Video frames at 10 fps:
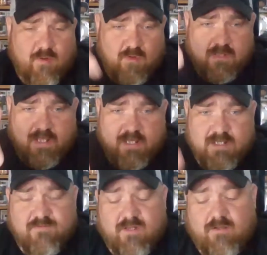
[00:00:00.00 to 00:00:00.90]
We will link
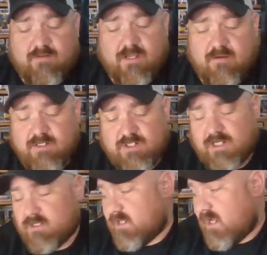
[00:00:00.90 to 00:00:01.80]
his video down, his
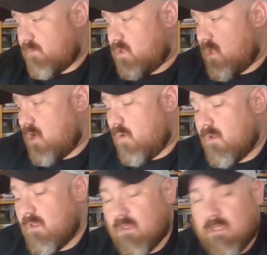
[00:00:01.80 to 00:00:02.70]
channel down below.
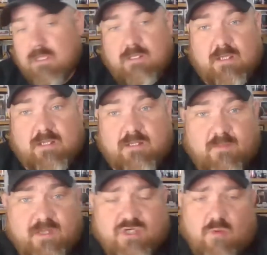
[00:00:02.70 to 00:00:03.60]
And uh,
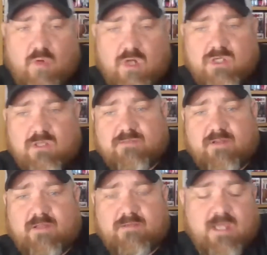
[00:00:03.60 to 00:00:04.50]
make sure you watch all his
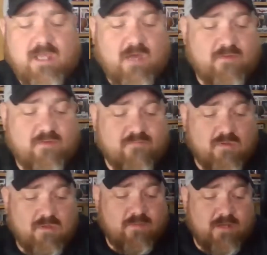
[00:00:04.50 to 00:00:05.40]
videos, hang out with him for
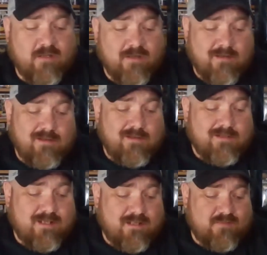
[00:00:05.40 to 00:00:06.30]
a little bit.
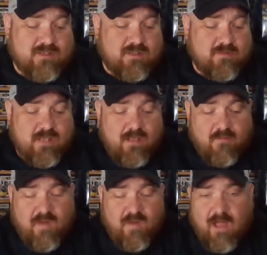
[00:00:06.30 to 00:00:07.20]
Tell him, tell
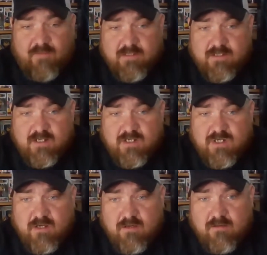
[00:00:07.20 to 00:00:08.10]
him Poppin
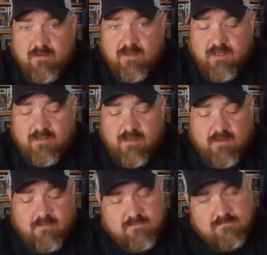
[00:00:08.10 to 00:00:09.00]
sent you, and
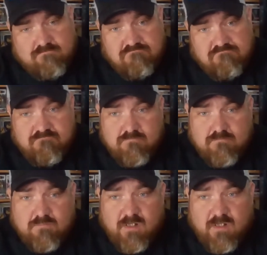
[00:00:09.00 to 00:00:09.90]
uh,
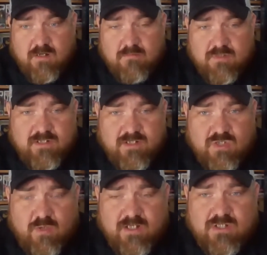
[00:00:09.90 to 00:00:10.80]
you know, just
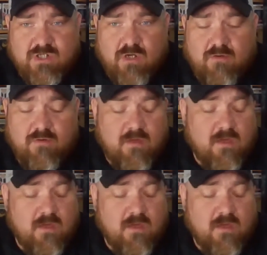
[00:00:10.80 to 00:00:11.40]
enjoy his show.